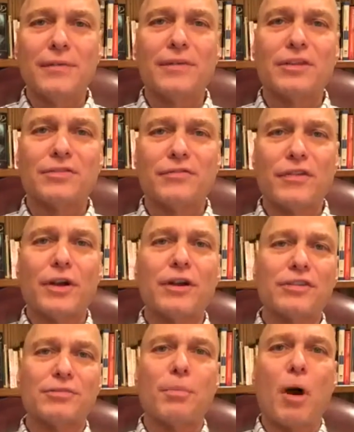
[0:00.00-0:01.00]
this
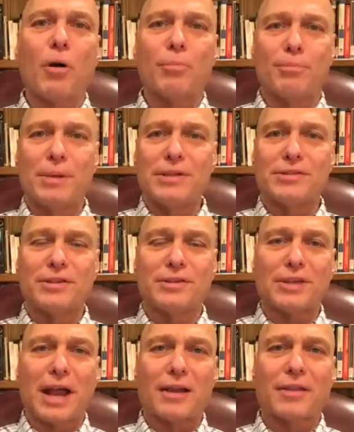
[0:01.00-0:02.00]
very small
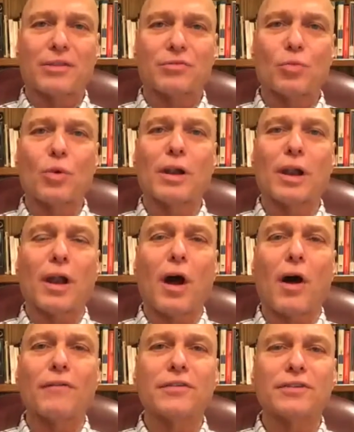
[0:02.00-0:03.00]
business out of this one little
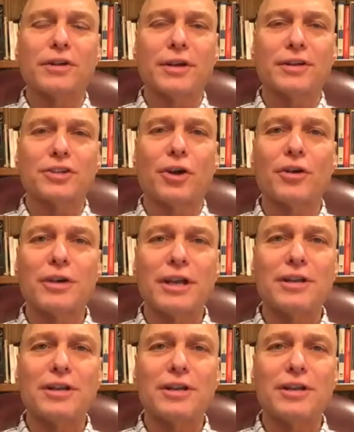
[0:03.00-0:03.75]
office area turned